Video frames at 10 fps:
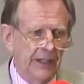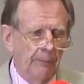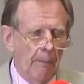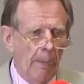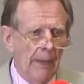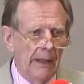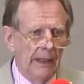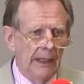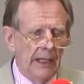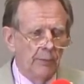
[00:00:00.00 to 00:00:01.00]
him
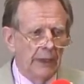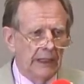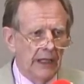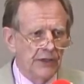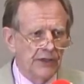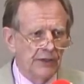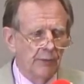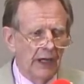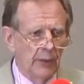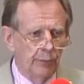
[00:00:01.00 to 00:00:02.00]
because
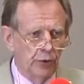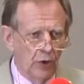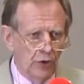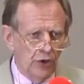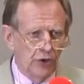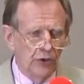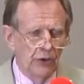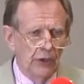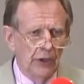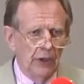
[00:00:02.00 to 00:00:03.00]
my approach
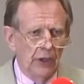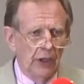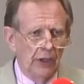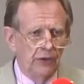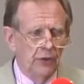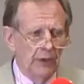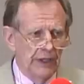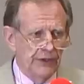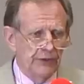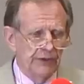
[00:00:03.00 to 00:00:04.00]
to
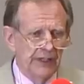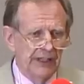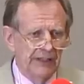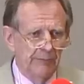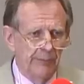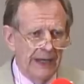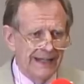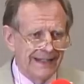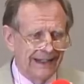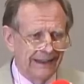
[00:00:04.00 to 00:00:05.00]
history
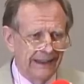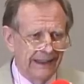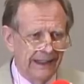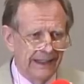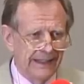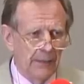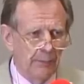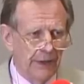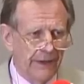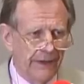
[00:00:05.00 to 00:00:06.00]
basically is
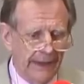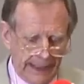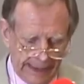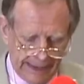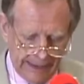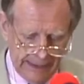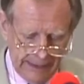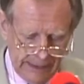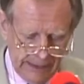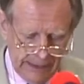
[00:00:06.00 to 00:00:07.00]
empathetic.
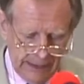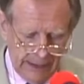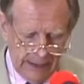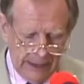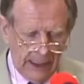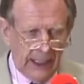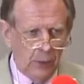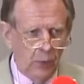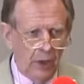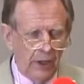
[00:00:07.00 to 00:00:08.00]
I
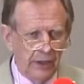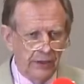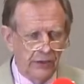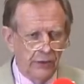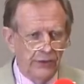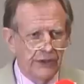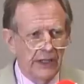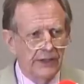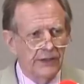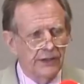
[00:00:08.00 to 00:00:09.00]
wanted to
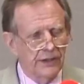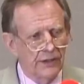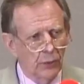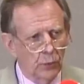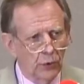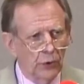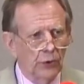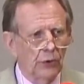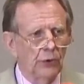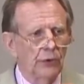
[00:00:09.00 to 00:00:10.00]
sense the
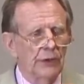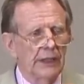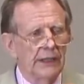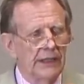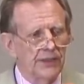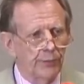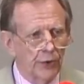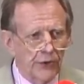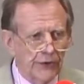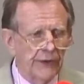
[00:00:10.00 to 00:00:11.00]
world and his
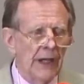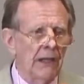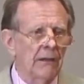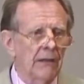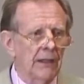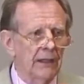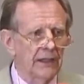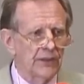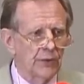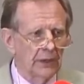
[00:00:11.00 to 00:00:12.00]
personality
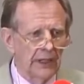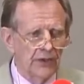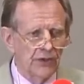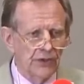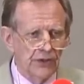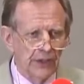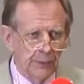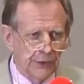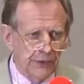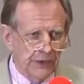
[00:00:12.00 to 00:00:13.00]
and his
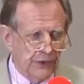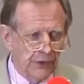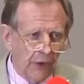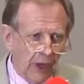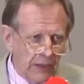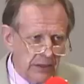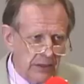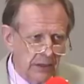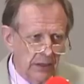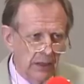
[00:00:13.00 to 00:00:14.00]
relationships, his
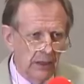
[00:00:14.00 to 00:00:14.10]
thoughts,